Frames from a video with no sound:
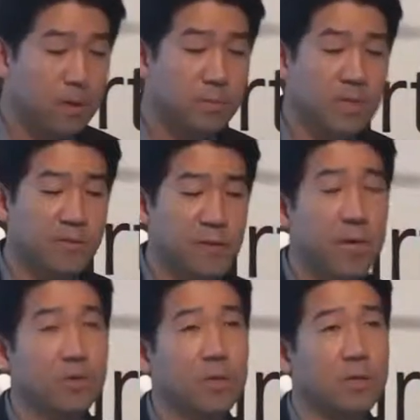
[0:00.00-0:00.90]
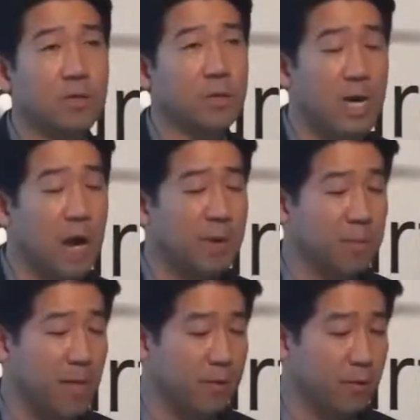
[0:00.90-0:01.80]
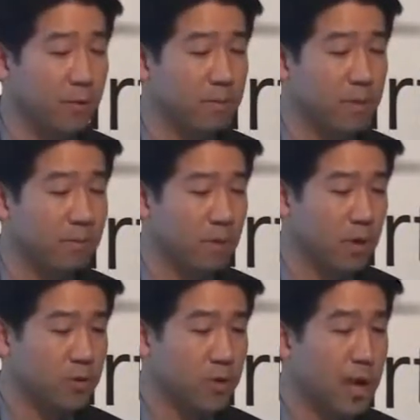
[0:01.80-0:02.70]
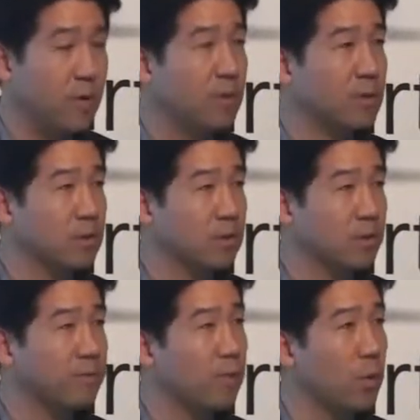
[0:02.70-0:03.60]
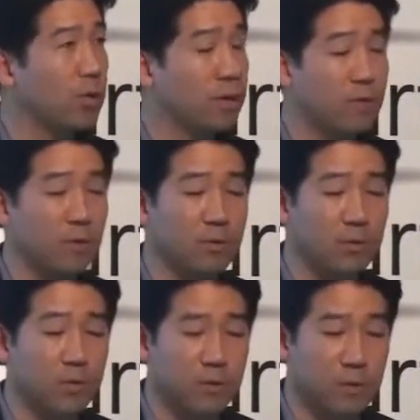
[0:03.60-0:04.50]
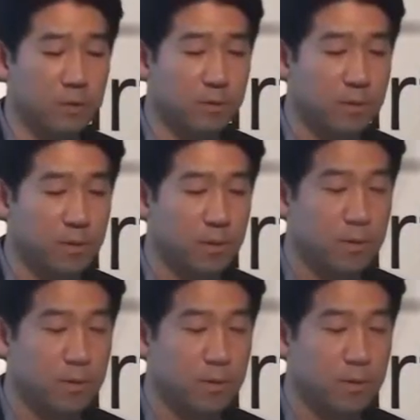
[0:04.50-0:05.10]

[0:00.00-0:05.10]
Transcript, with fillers: the specification includes a common platform for ultra-high resolution 4K video services.